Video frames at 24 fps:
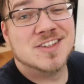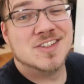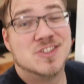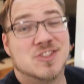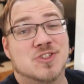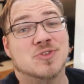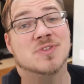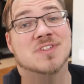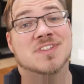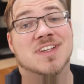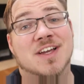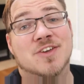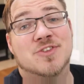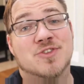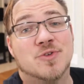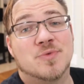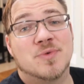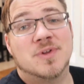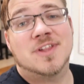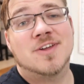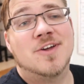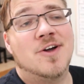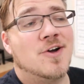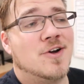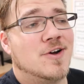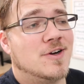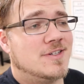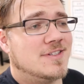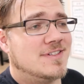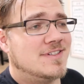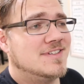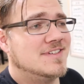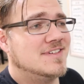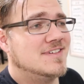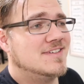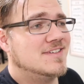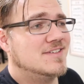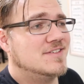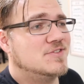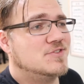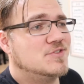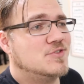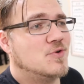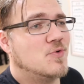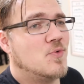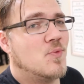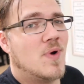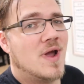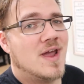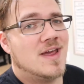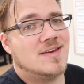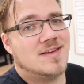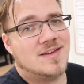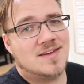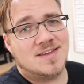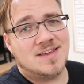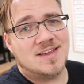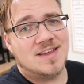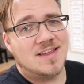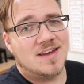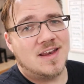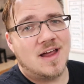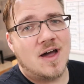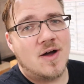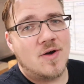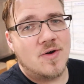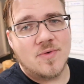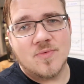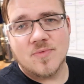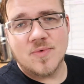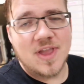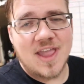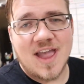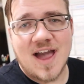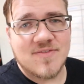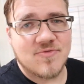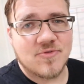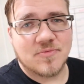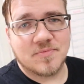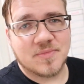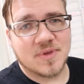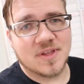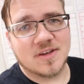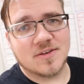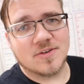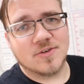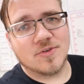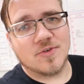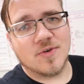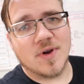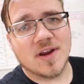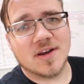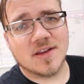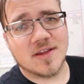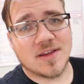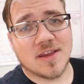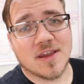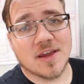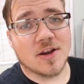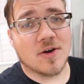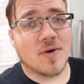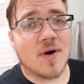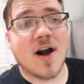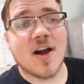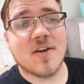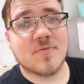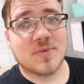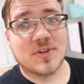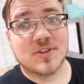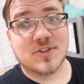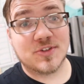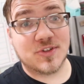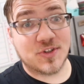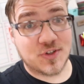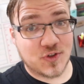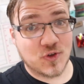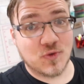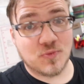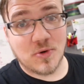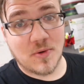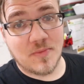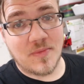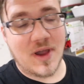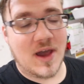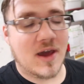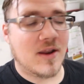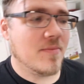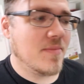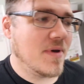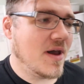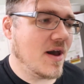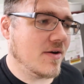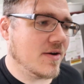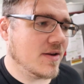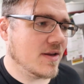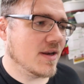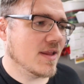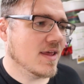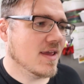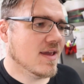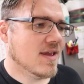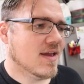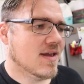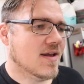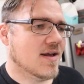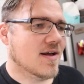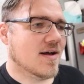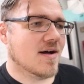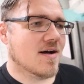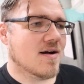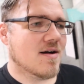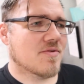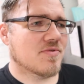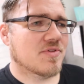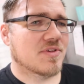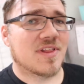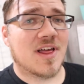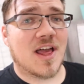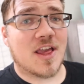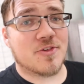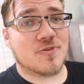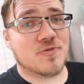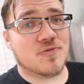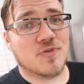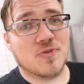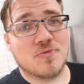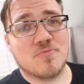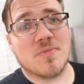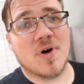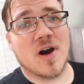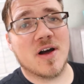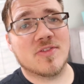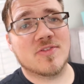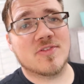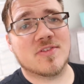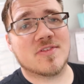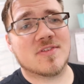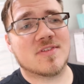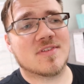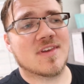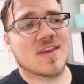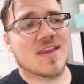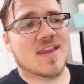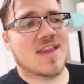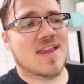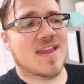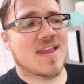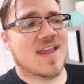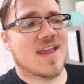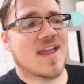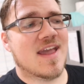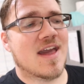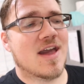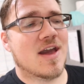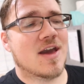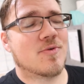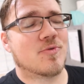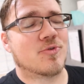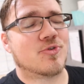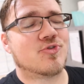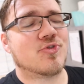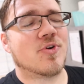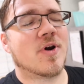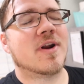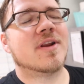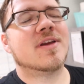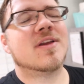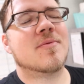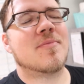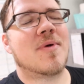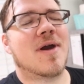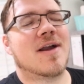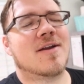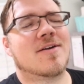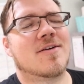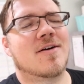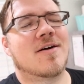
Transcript: So it's actually really hard to wait and eat. We haven't been great at keto. I've been super bad about it the last few months, and we're trying to get back